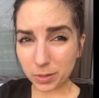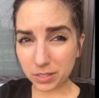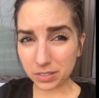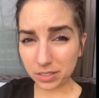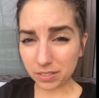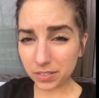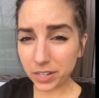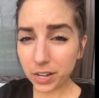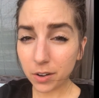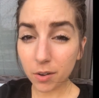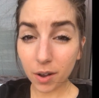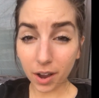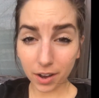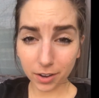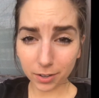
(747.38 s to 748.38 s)
is living in
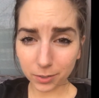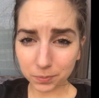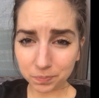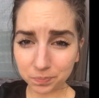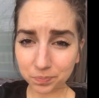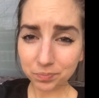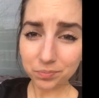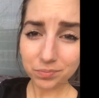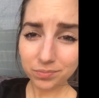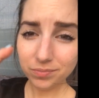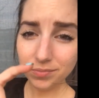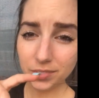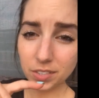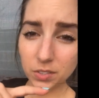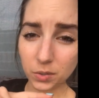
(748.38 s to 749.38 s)
Ohio.
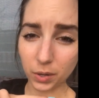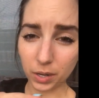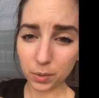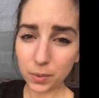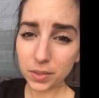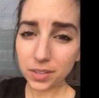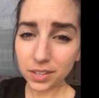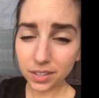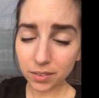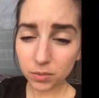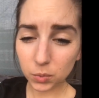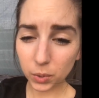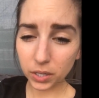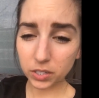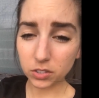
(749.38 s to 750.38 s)
So anyone that
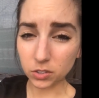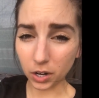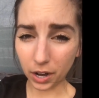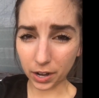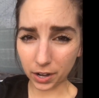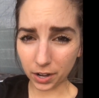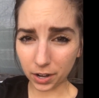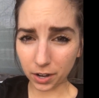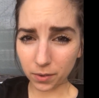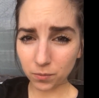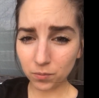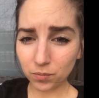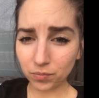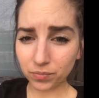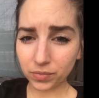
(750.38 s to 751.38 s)
lives where it's drier
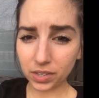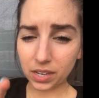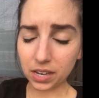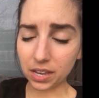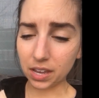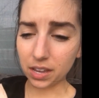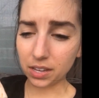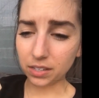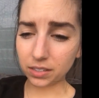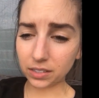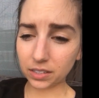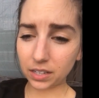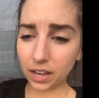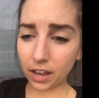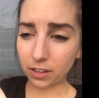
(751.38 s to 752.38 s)
and
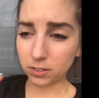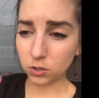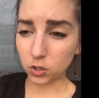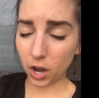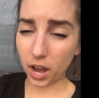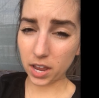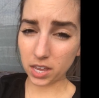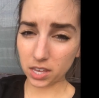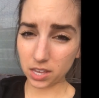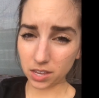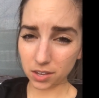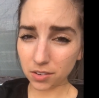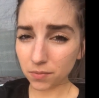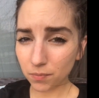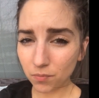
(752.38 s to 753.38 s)
has dry
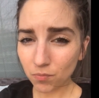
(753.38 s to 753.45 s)
heat,